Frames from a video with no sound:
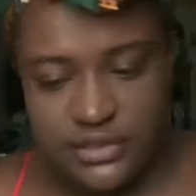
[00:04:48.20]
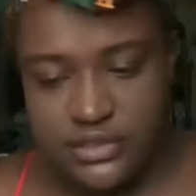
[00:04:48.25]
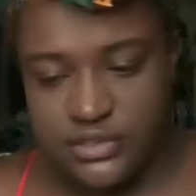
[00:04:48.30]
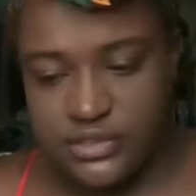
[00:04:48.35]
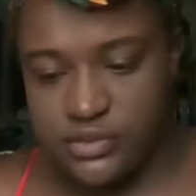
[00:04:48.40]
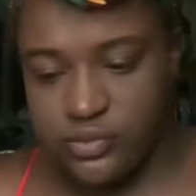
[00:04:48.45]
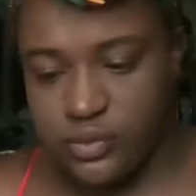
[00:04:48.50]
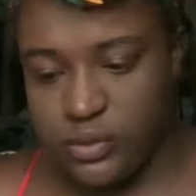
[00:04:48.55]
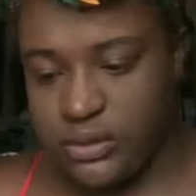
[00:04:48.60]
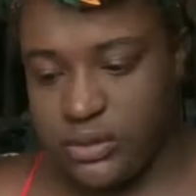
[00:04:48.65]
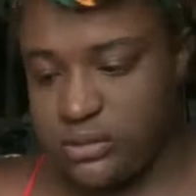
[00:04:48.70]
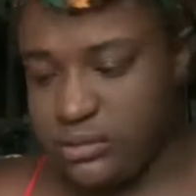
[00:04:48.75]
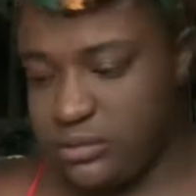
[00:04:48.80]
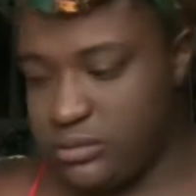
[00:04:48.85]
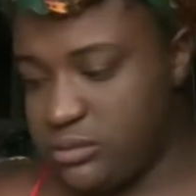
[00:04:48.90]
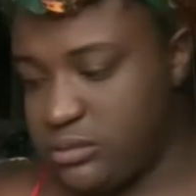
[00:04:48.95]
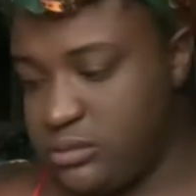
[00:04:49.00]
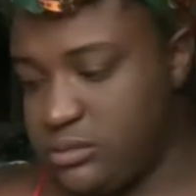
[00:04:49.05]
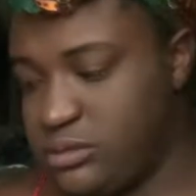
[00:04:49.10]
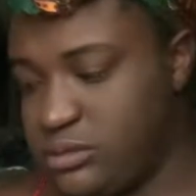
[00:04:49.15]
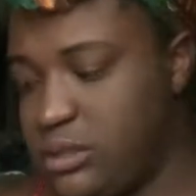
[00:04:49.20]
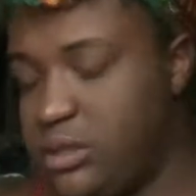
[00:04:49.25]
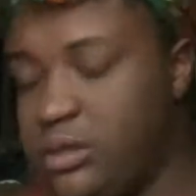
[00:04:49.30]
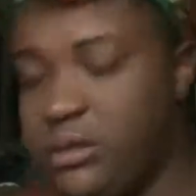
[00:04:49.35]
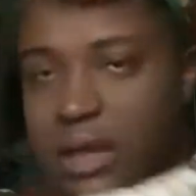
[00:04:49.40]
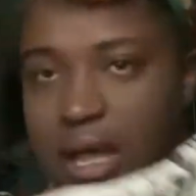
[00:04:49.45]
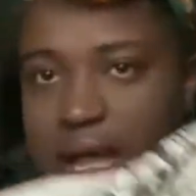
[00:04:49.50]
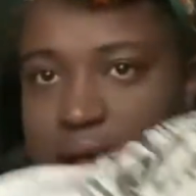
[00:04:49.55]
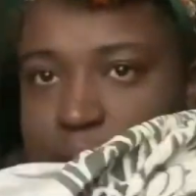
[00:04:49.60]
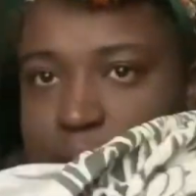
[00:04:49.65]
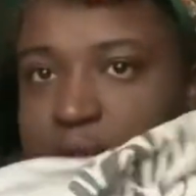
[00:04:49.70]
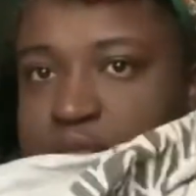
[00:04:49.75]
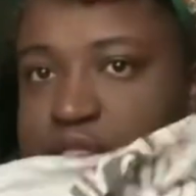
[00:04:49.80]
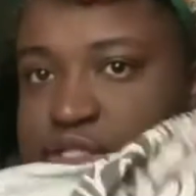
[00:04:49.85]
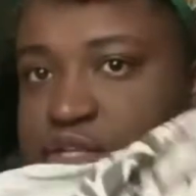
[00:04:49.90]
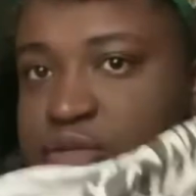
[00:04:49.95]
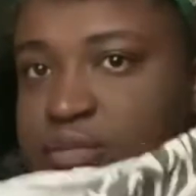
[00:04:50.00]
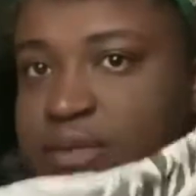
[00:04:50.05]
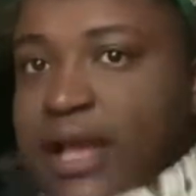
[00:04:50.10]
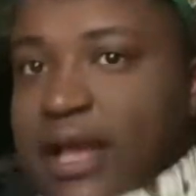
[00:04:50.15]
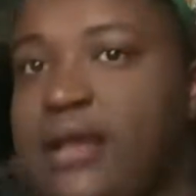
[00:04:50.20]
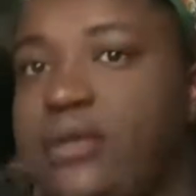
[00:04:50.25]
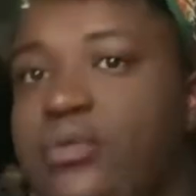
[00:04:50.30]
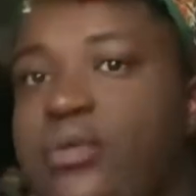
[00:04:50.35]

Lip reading: is just one. I bought 2 black and